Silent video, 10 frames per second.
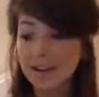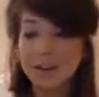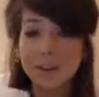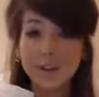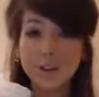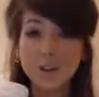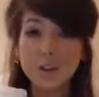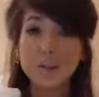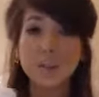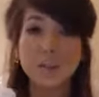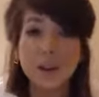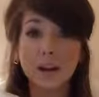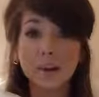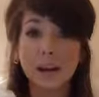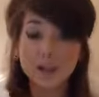so it's so cheap, and I
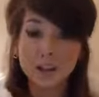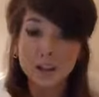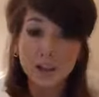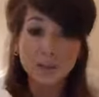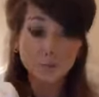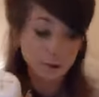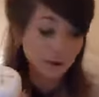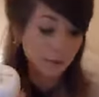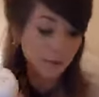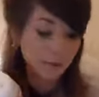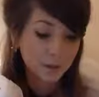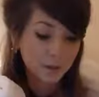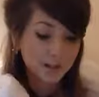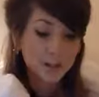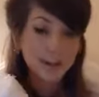am actually going to have to buy another one
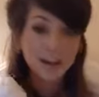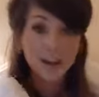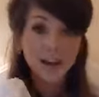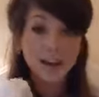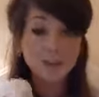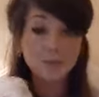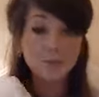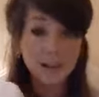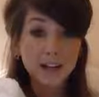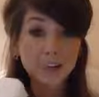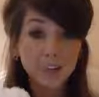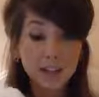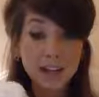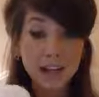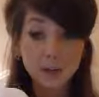because it's
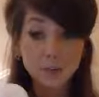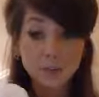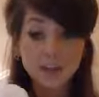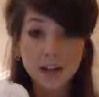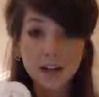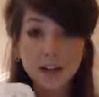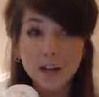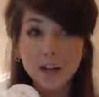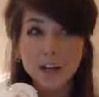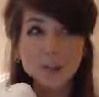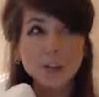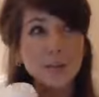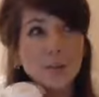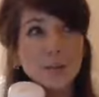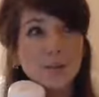really helped, and like I've been
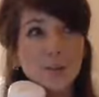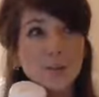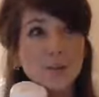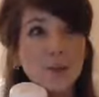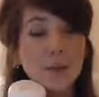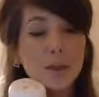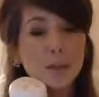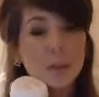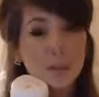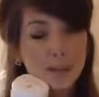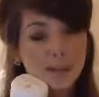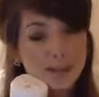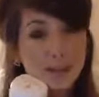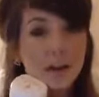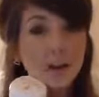using it probably for about 3
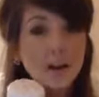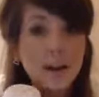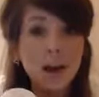months now,